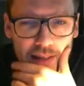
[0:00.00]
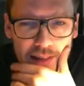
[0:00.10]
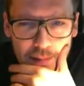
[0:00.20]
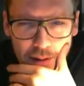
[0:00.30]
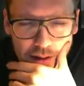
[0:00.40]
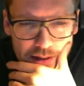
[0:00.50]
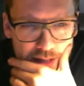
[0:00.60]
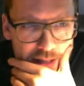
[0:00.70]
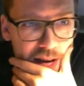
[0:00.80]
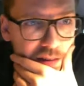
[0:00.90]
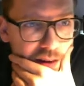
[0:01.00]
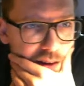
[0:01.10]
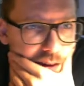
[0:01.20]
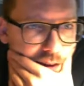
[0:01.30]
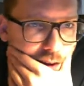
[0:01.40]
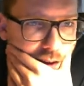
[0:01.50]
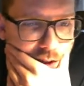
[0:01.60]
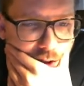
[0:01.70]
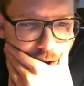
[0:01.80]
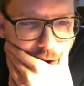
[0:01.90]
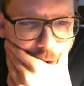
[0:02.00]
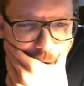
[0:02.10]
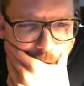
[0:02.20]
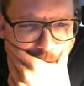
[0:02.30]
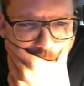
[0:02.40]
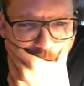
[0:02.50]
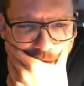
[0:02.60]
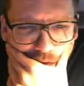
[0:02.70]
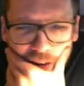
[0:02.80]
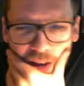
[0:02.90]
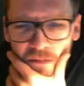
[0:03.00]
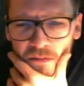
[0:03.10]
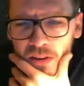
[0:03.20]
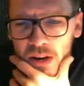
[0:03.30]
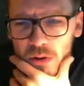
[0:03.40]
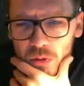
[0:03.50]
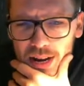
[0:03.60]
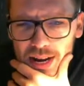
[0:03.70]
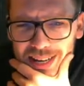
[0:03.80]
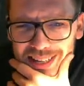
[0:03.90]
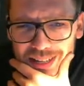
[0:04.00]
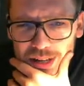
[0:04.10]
that policy is having. So, if I raise